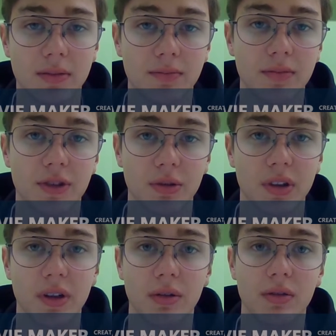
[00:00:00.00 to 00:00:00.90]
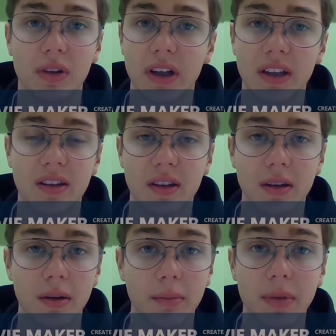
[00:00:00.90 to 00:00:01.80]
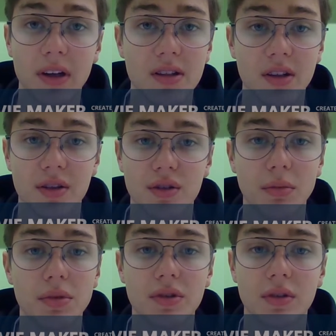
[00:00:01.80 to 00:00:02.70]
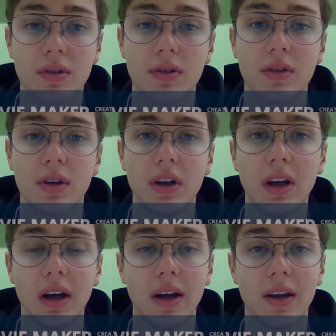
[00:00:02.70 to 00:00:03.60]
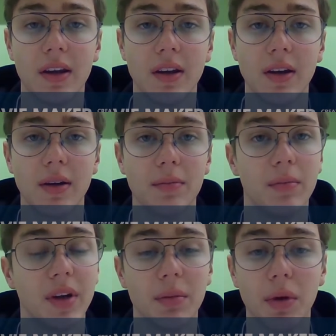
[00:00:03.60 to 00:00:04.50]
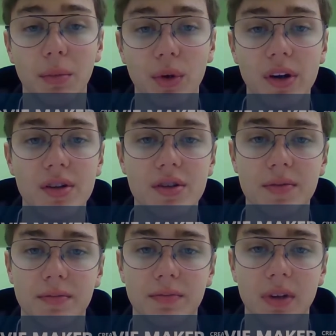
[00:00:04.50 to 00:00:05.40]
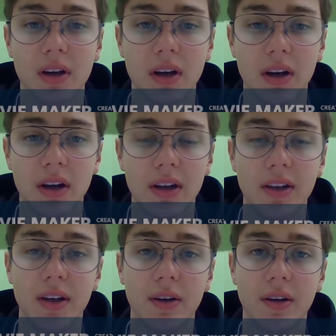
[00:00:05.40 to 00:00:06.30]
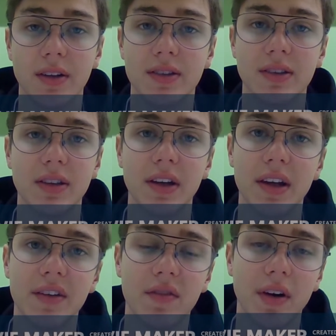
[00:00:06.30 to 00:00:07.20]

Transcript: so they could only get basic jobs and minimum wage. They couldn't live